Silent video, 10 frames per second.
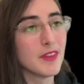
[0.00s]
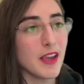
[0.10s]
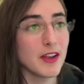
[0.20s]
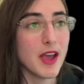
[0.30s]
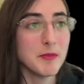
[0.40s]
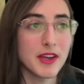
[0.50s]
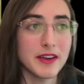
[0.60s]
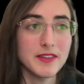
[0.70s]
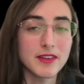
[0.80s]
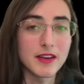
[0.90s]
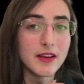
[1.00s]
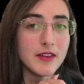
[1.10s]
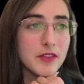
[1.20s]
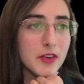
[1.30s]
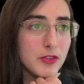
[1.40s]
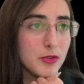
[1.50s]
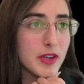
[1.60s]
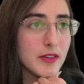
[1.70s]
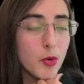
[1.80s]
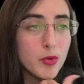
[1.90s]
An ammonite, and you
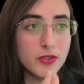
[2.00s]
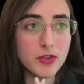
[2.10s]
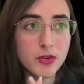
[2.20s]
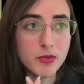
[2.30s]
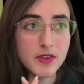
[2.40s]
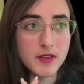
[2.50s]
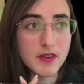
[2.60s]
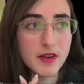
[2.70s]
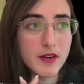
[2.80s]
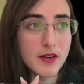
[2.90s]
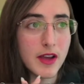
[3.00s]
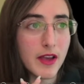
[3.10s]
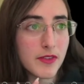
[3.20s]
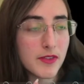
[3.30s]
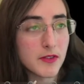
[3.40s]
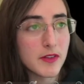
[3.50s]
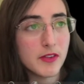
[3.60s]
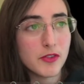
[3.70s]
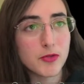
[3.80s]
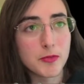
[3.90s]
can also use it as an
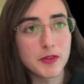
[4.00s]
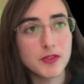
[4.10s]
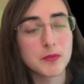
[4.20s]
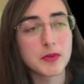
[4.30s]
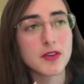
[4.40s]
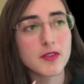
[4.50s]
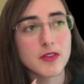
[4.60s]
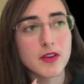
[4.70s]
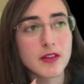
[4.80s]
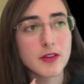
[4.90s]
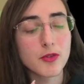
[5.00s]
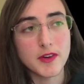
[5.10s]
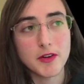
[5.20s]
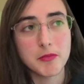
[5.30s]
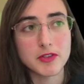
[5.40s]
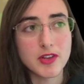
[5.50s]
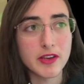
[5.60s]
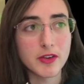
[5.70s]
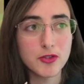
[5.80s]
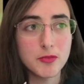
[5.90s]
instrument because it looks very much
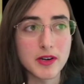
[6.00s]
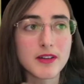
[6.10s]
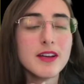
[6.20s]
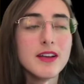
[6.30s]
like a tuba.